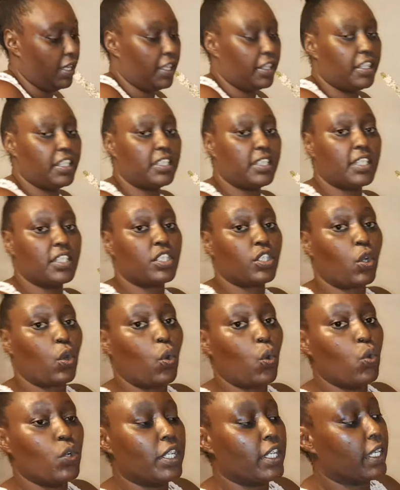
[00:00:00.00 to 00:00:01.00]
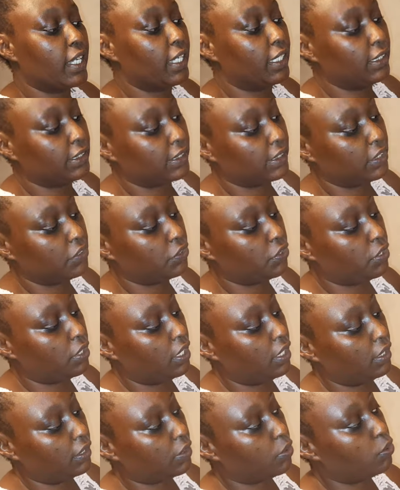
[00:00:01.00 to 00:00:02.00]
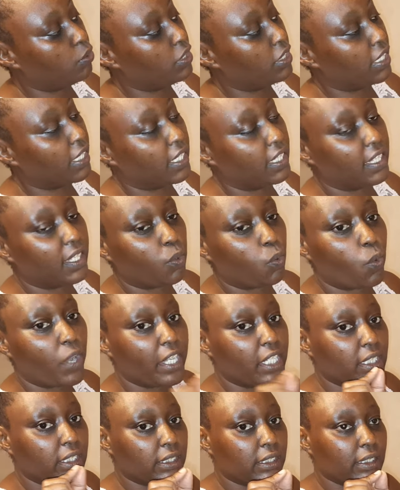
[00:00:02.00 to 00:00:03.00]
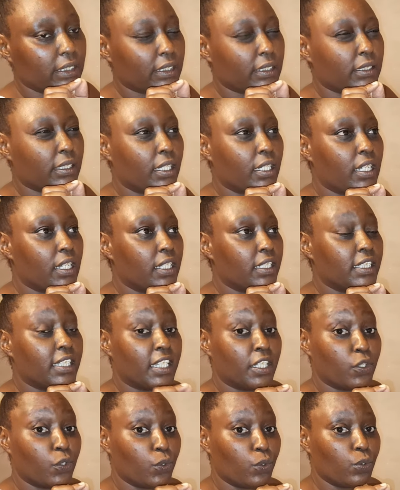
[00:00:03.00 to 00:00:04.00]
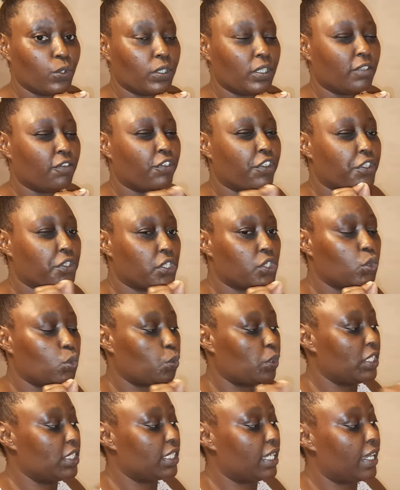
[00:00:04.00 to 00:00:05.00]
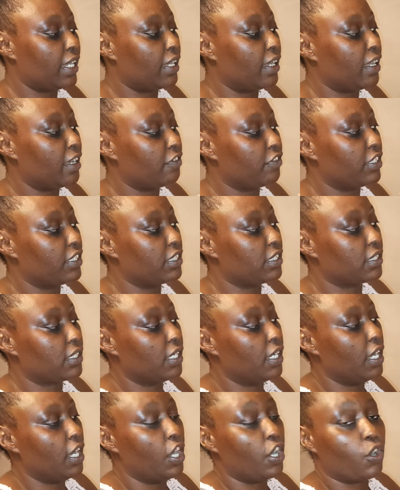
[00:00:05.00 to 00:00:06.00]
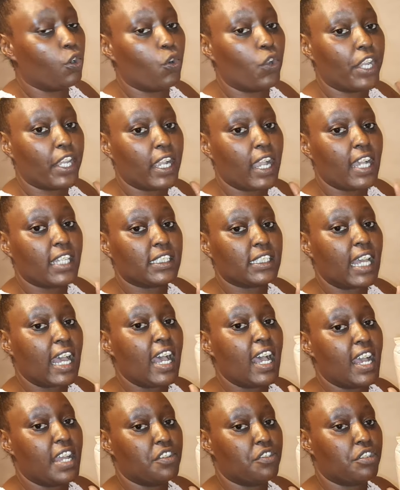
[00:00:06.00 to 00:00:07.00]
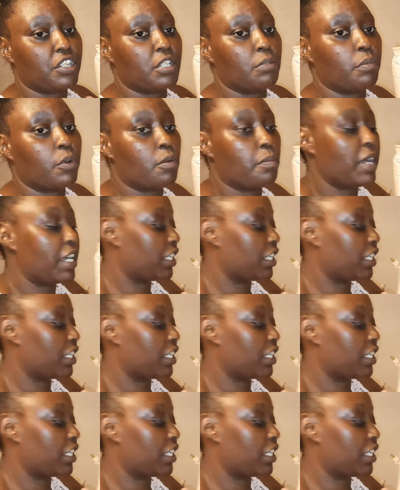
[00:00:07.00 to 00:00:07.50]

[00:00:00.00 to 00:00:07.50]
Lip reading: This is kunde cereal, kunde, the white dengu, very sweet. I love it. Going at 100 bob a